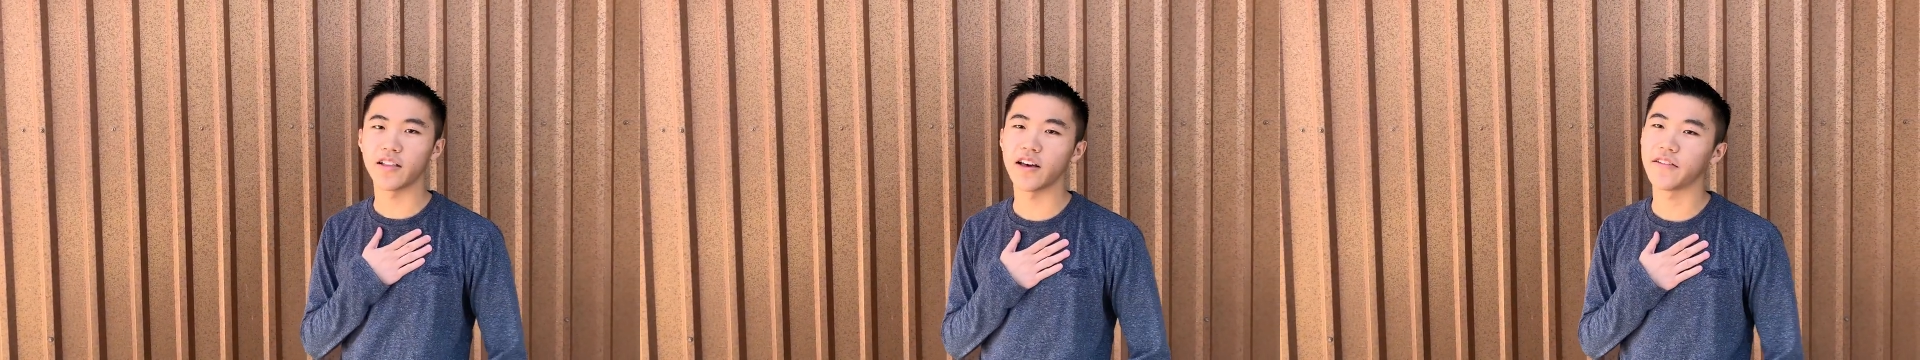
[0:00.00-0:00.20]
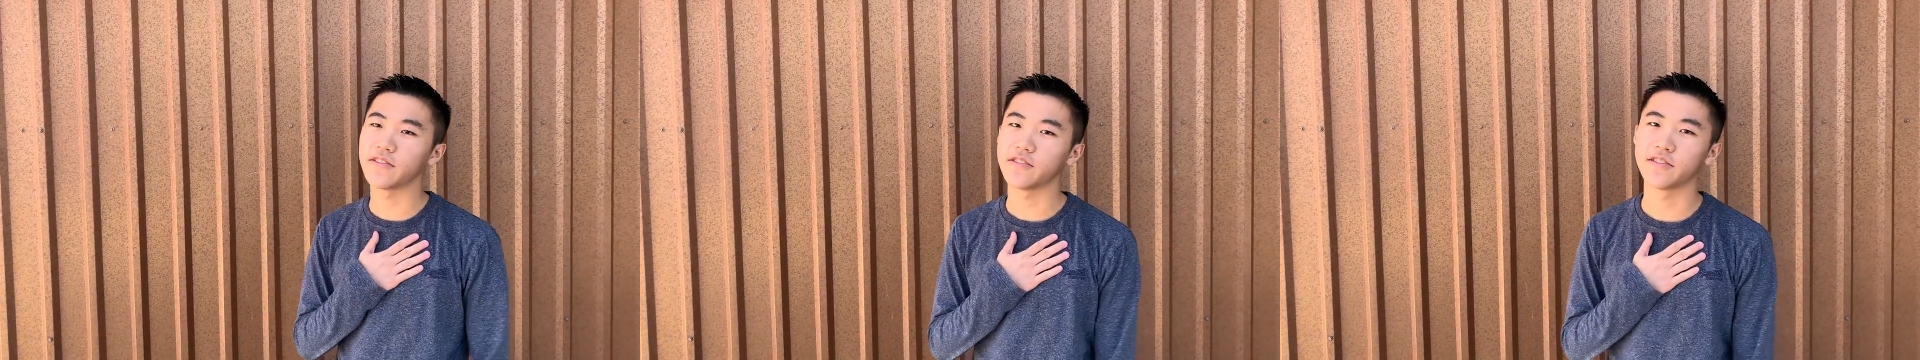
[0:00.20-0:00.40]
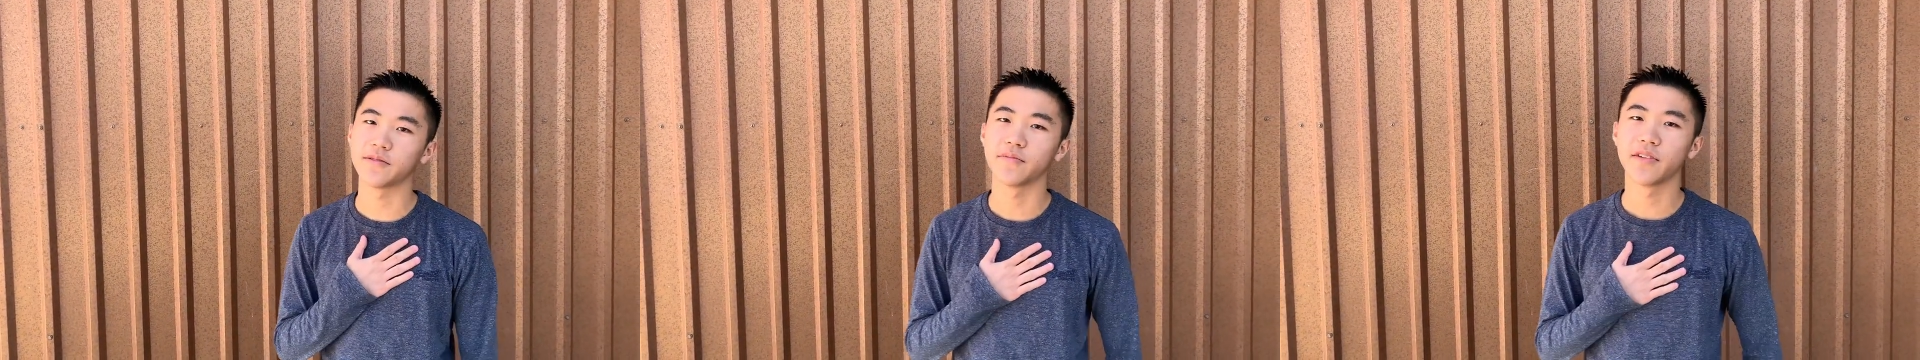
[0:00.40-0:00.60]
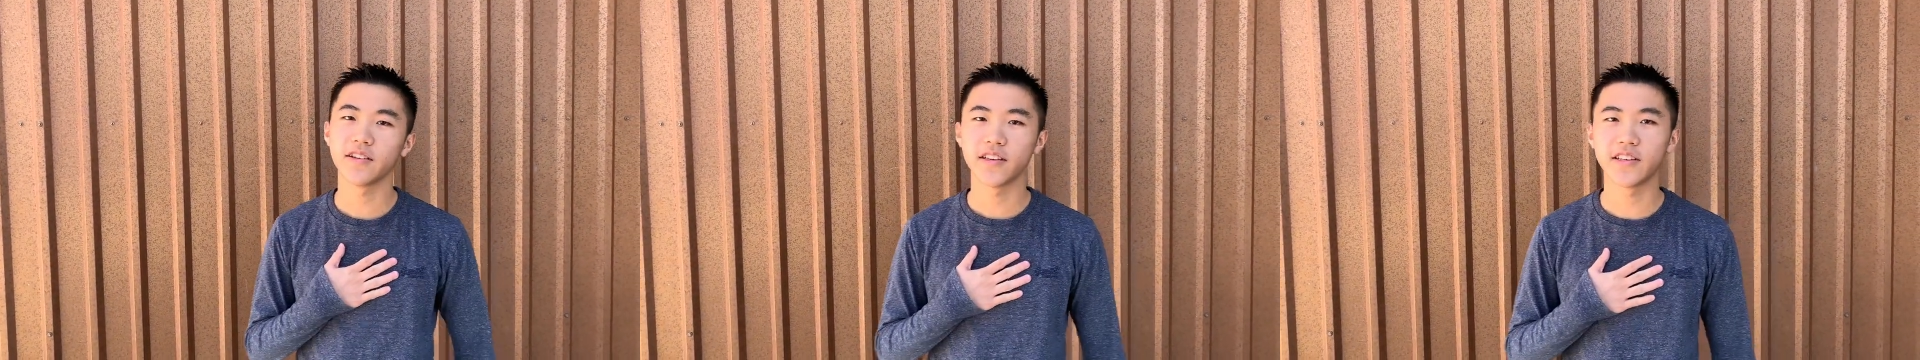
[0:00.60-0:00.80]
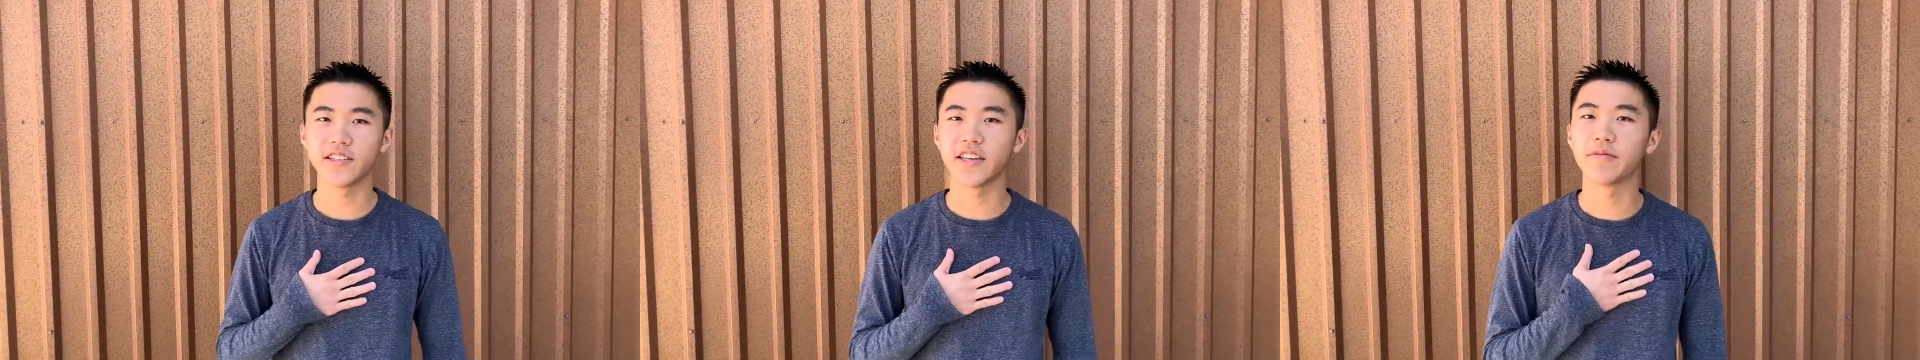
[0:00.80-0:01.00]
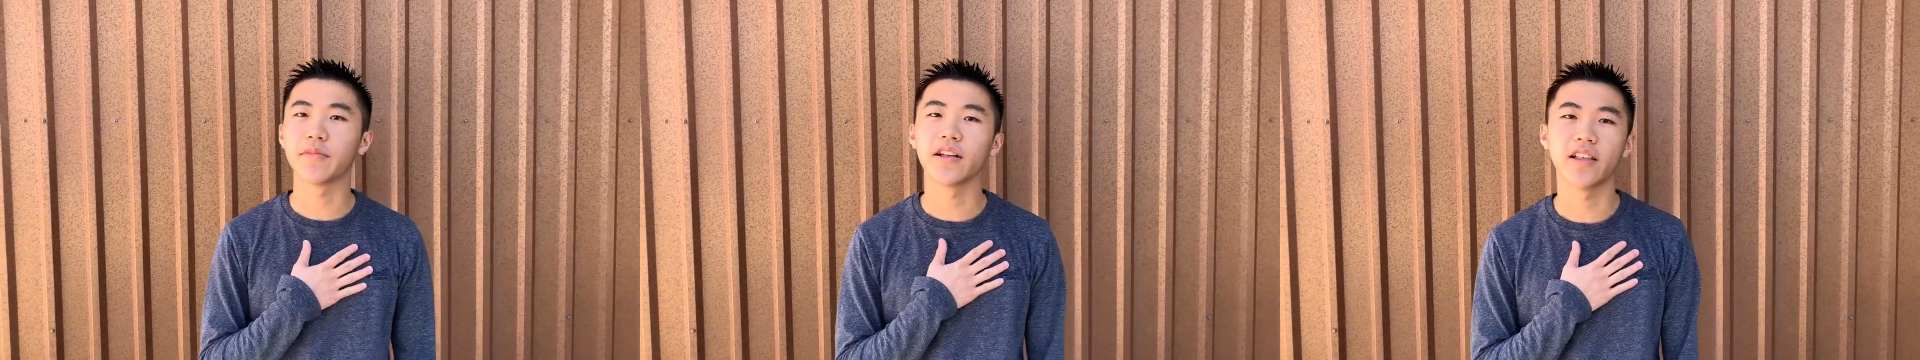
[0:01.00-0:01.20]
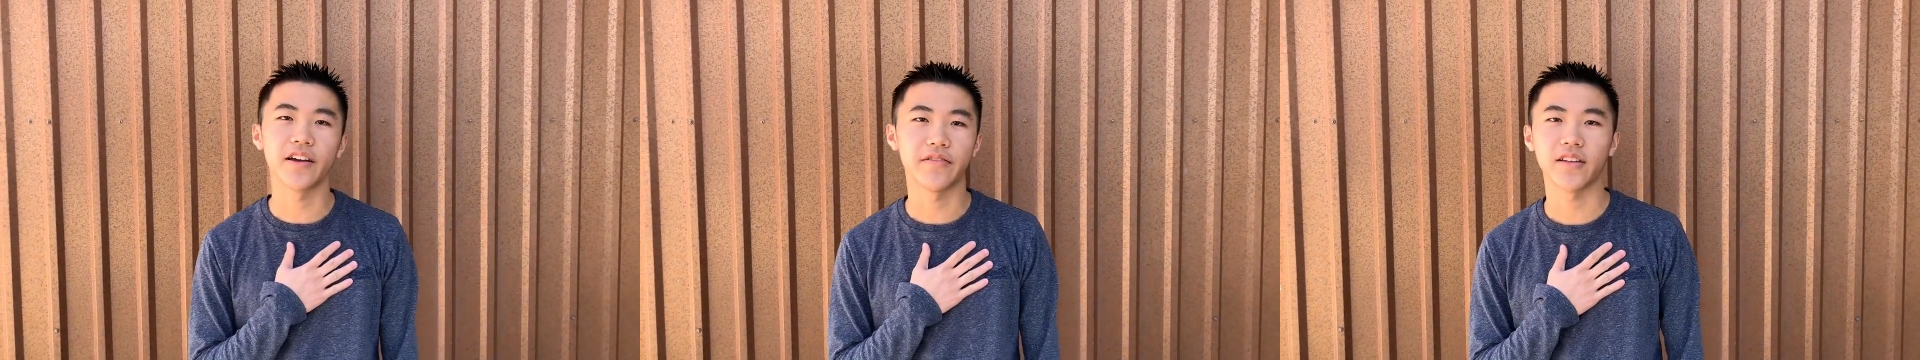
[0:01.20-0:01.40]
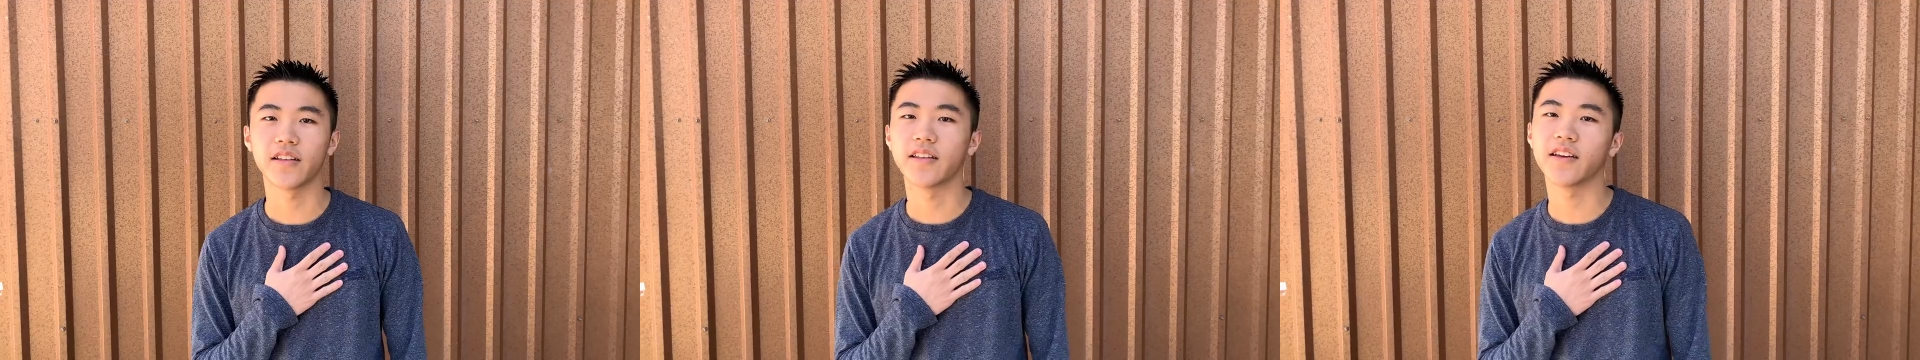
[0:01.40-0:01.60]
life to him. He saved my
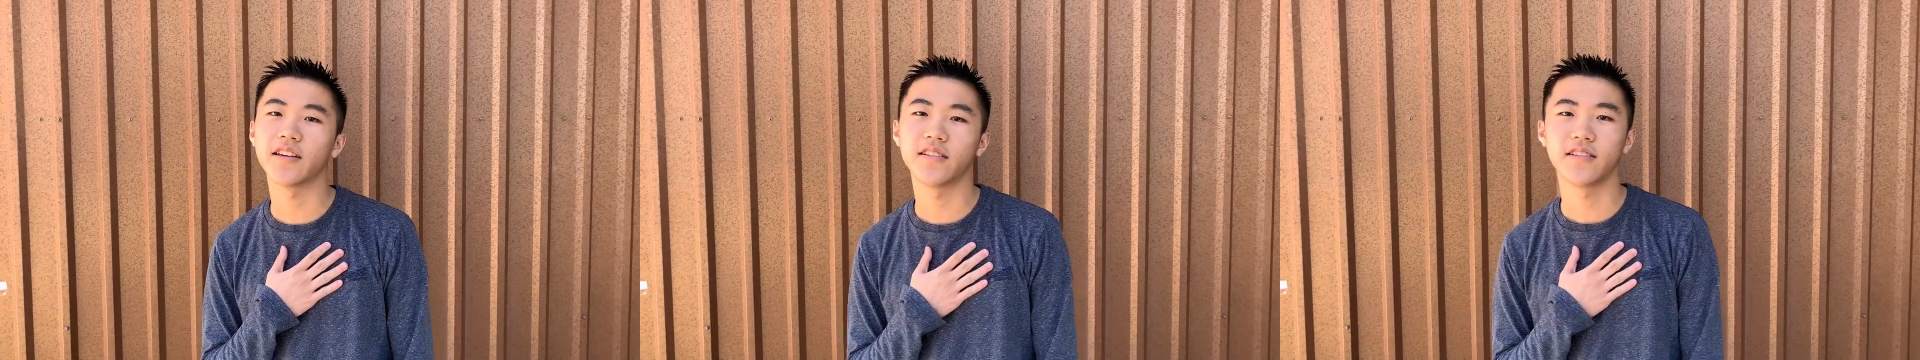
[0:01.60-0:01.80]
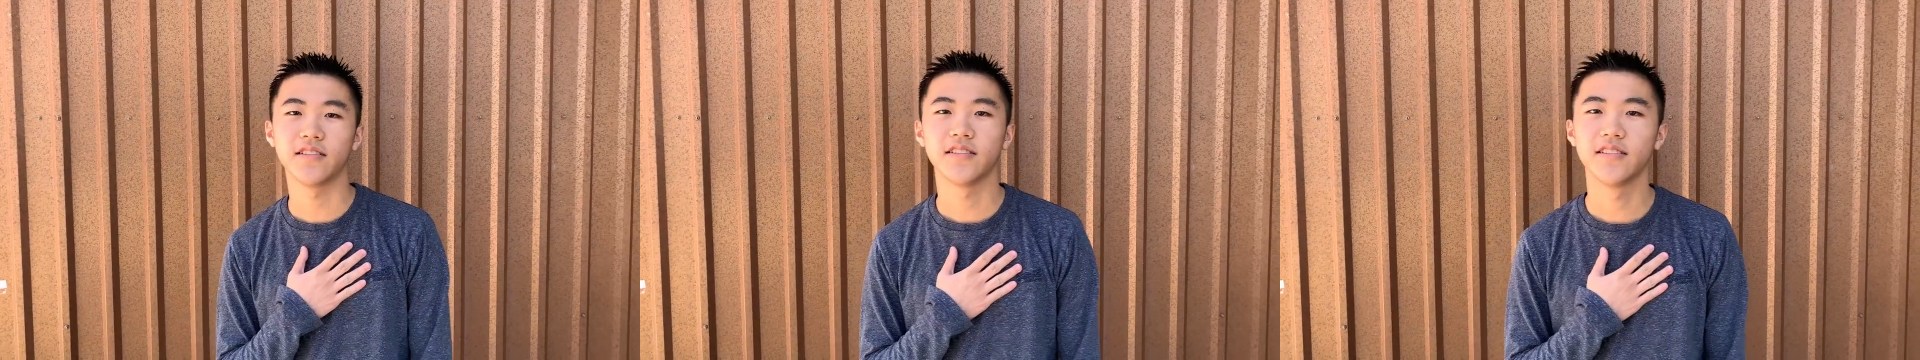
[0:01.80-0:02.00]
life that day.